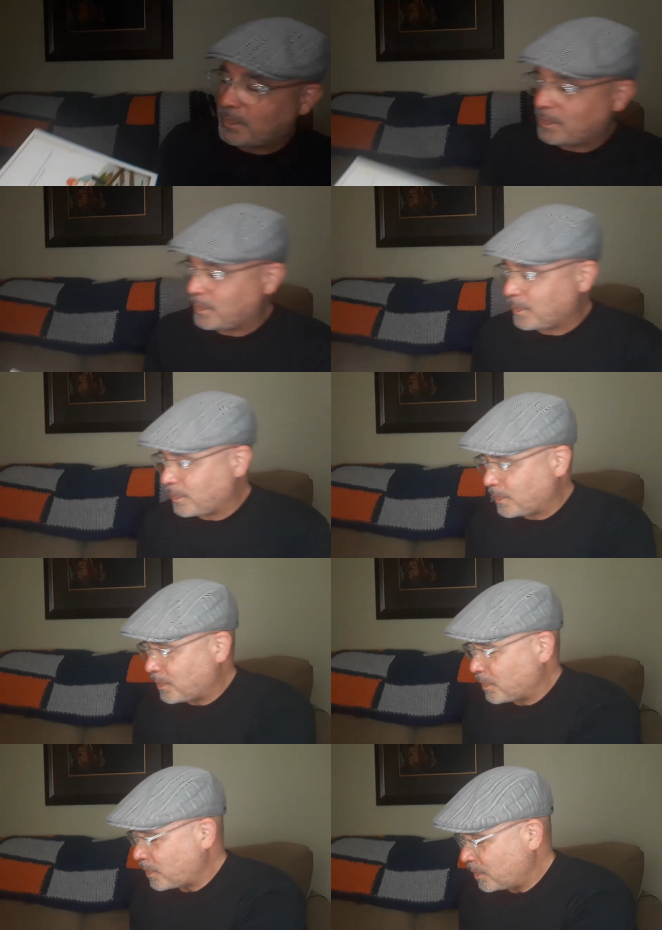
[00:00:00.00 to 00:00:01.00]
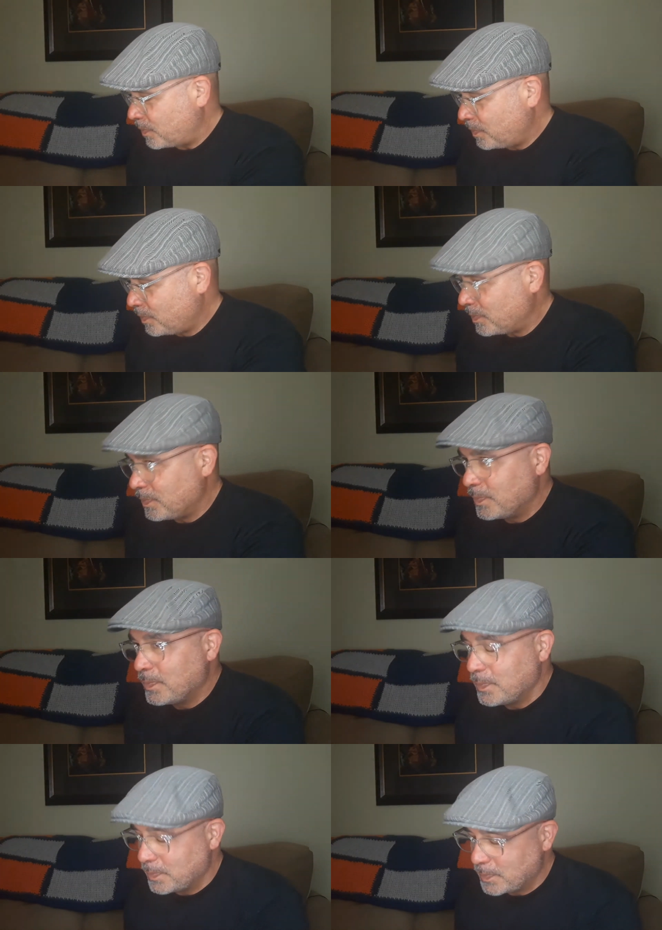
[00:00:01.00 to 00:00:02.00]

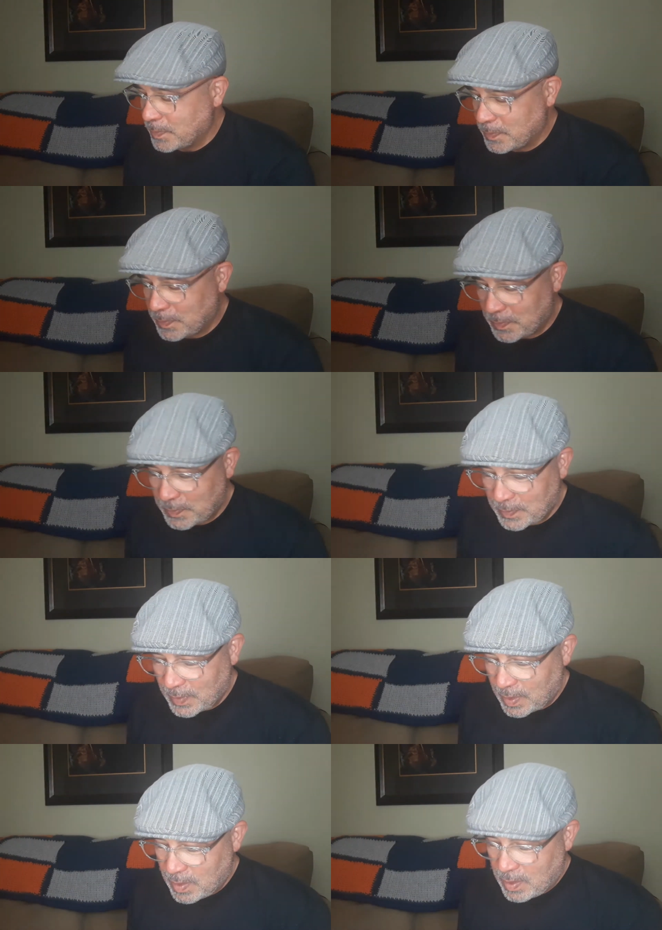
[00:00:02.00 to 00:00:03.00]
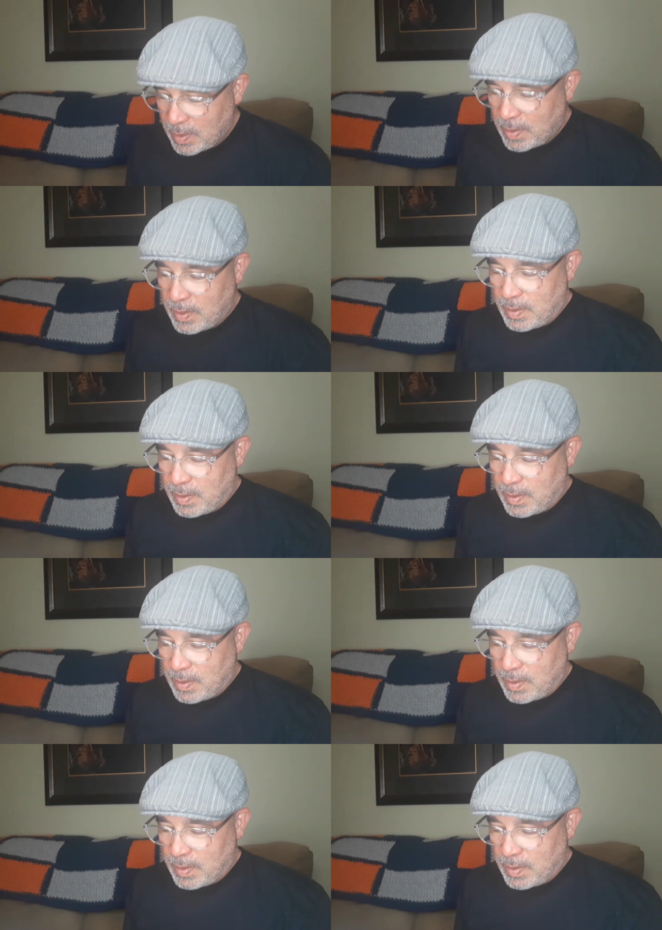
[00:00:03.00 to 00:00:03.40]
Nobody speaks.